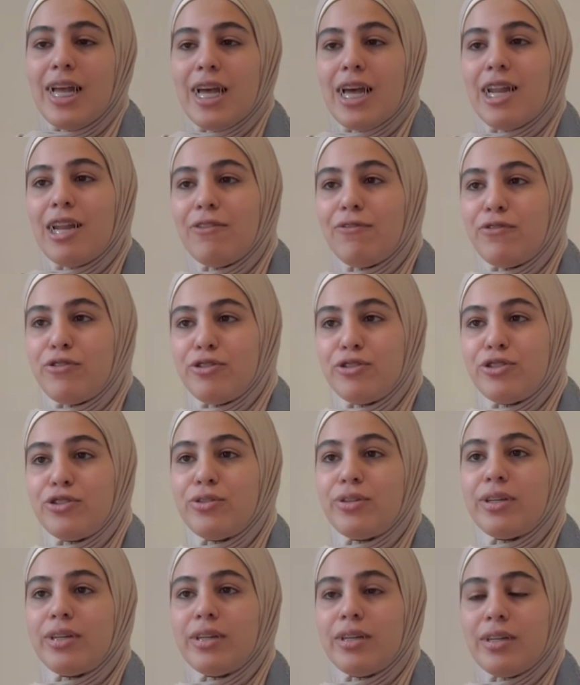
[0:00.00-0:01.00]
And if
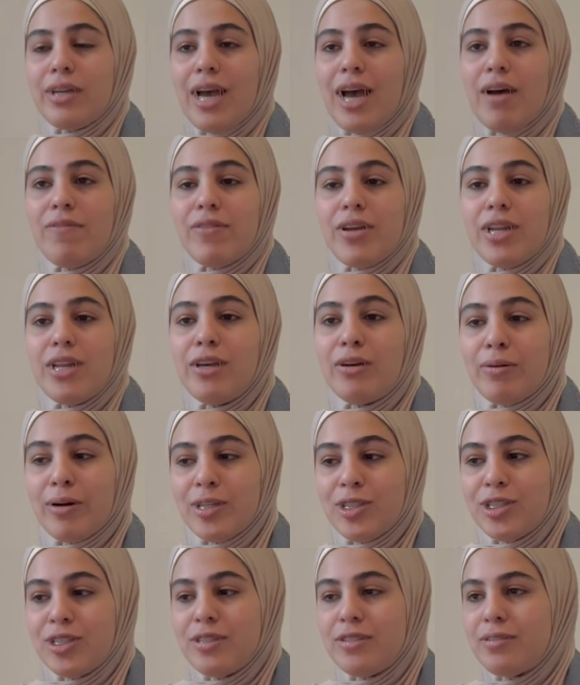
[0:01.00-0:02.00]
you have any
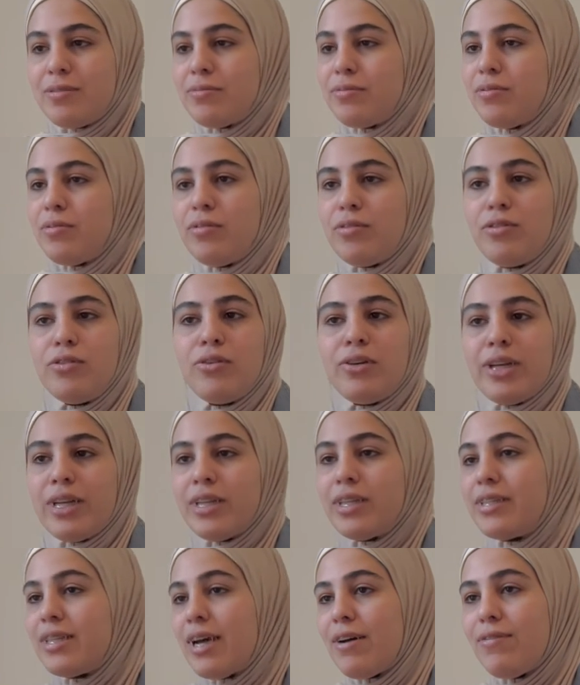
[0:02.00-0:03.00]
questions, you
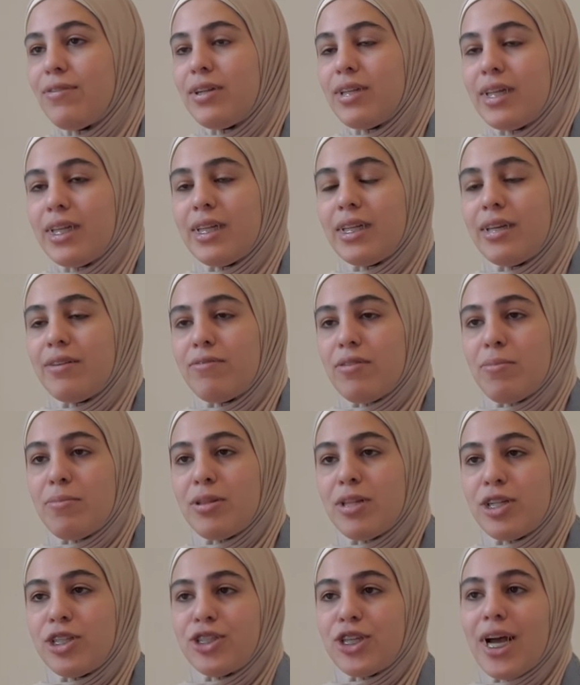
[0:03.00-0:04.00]
can definitely leave them
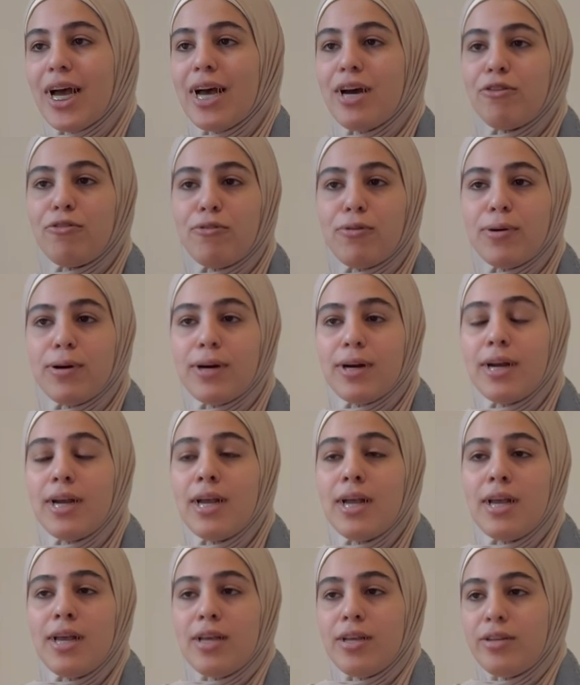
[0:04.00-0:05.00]
in the chat, or
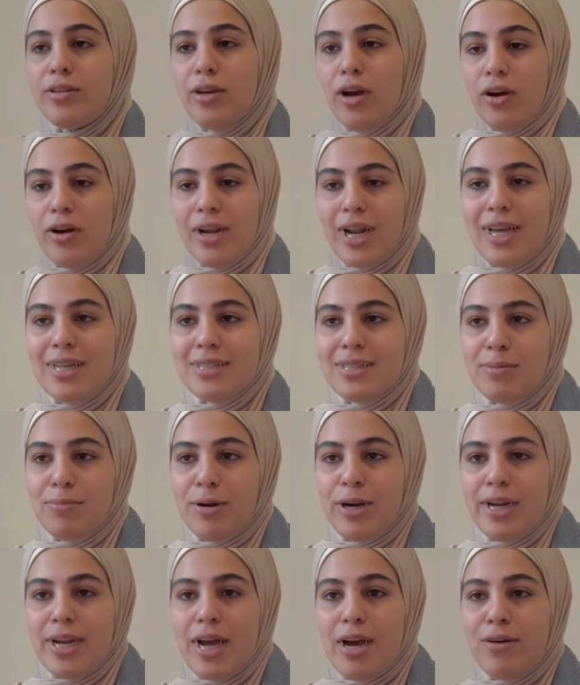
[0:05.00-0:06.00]
y'all can ask them
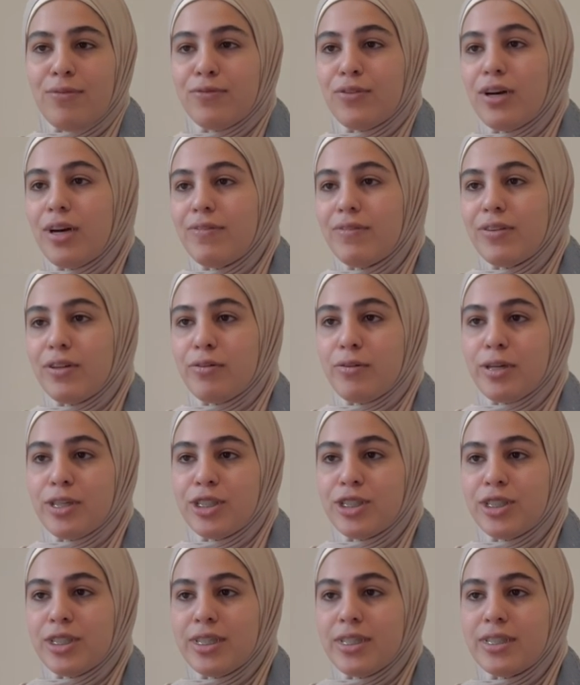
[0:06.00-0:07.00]
right now if y'all have any
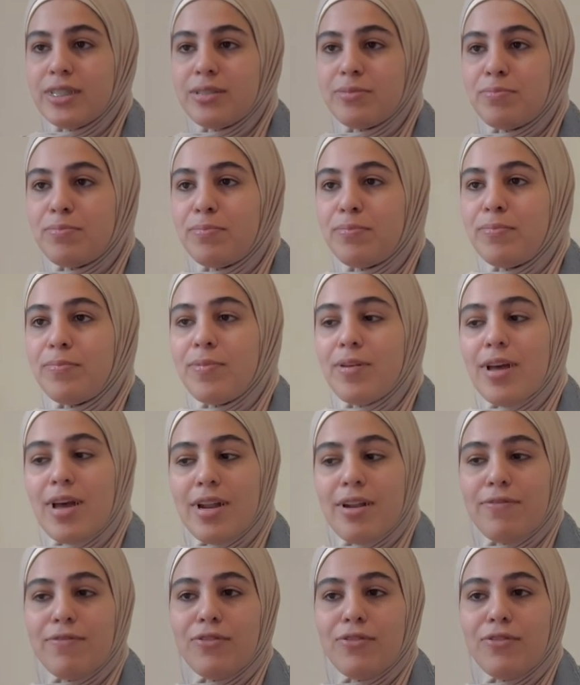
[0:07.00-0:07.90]
questions. And if